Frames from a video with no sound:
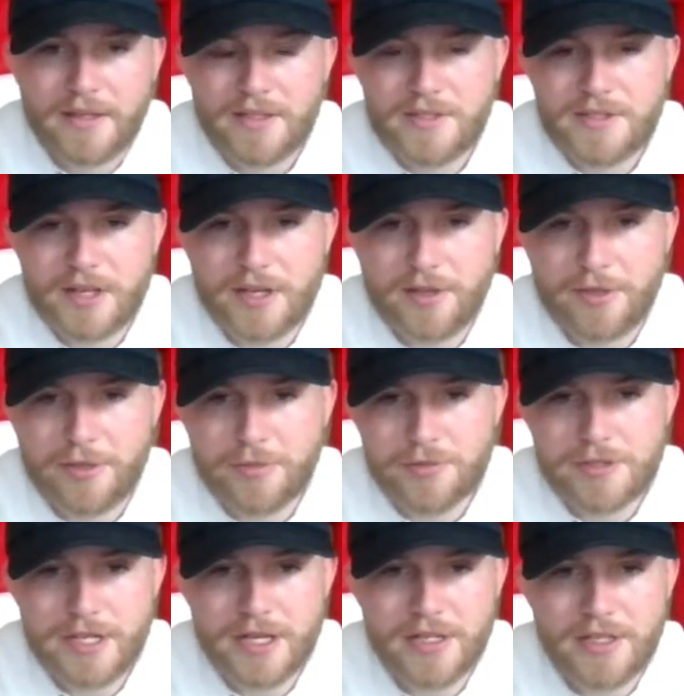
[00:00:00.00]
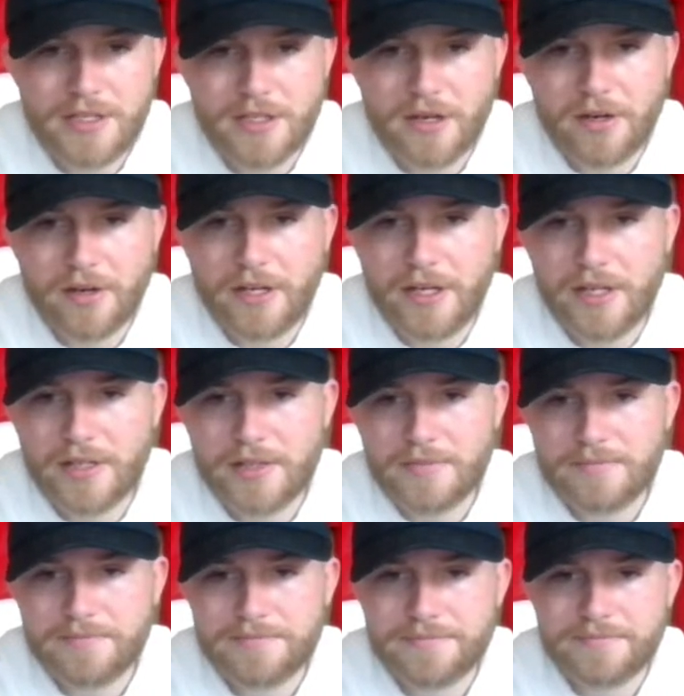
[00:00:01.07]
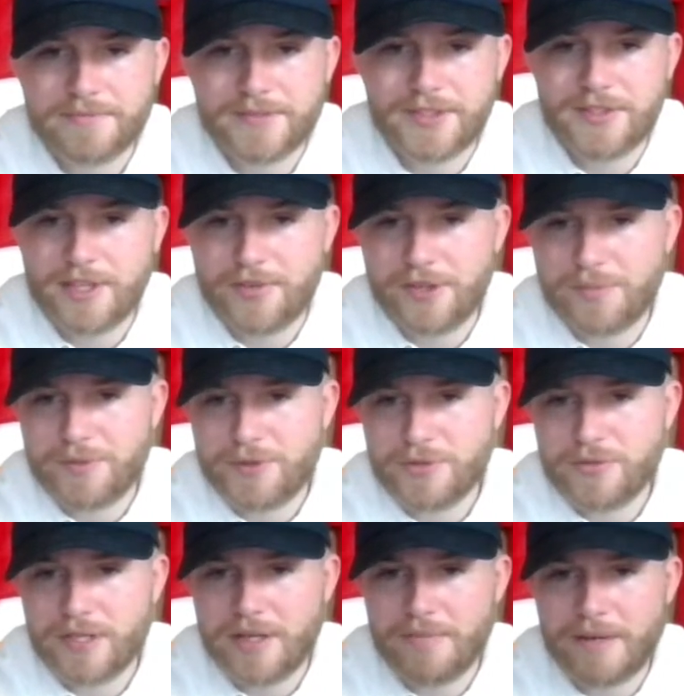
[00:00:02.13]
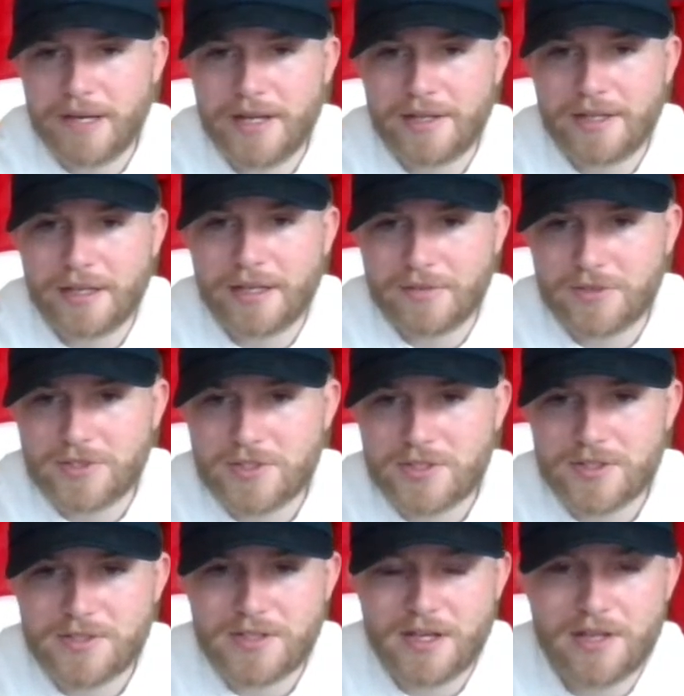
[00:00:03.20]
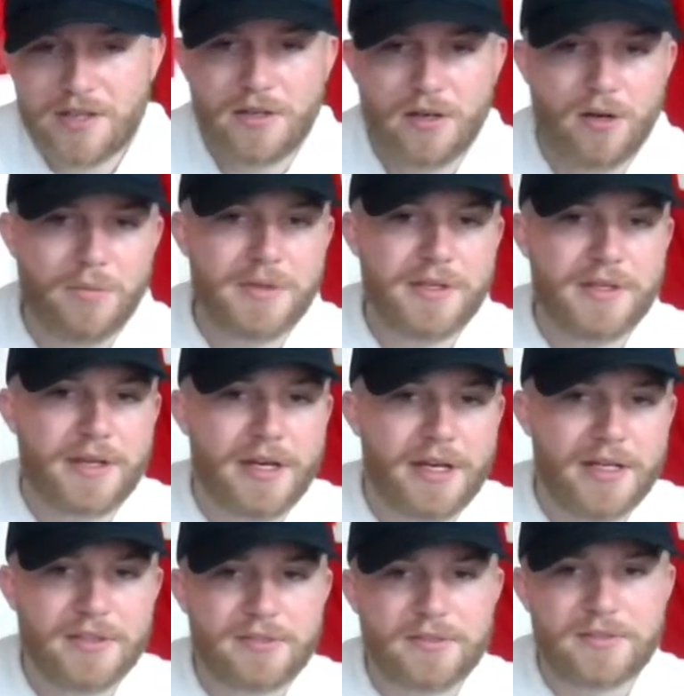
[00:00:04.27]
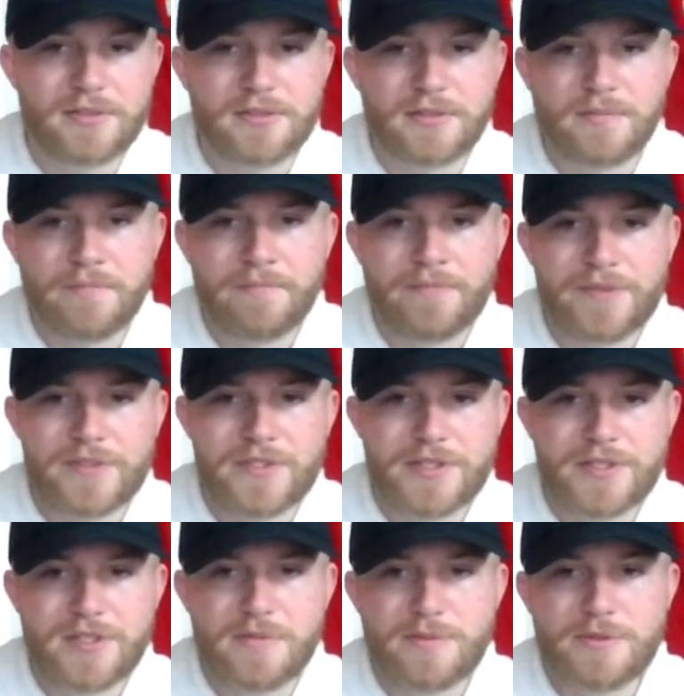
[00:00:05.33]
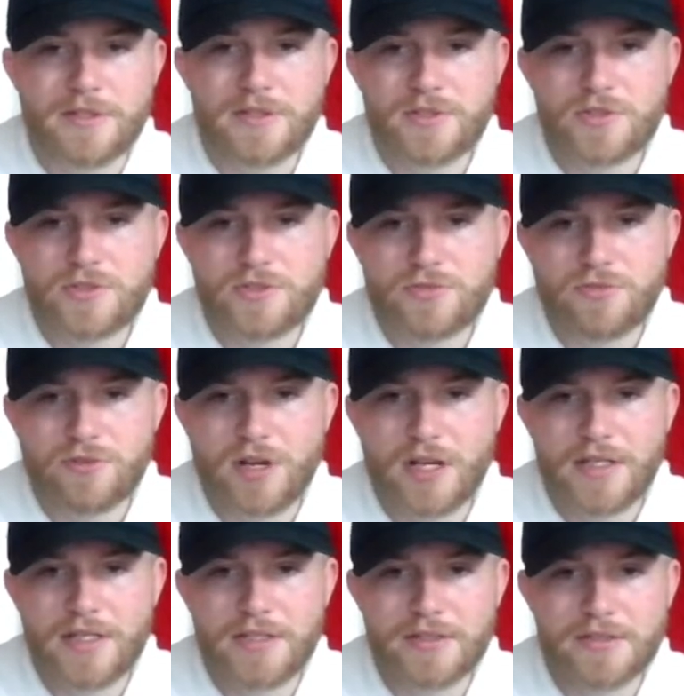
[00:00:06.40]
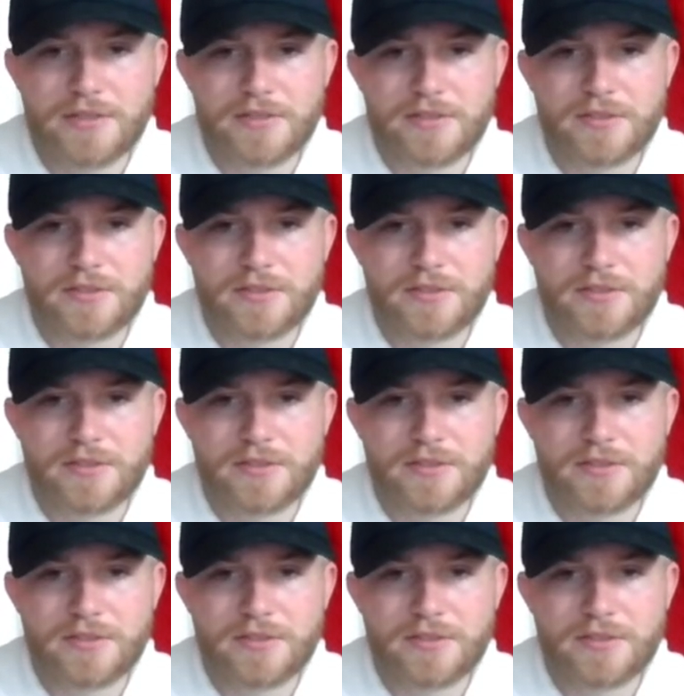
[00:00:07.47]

he's got a 3.80 ERA. He's given up 210 batting average, 690 OPS, 60% strikes,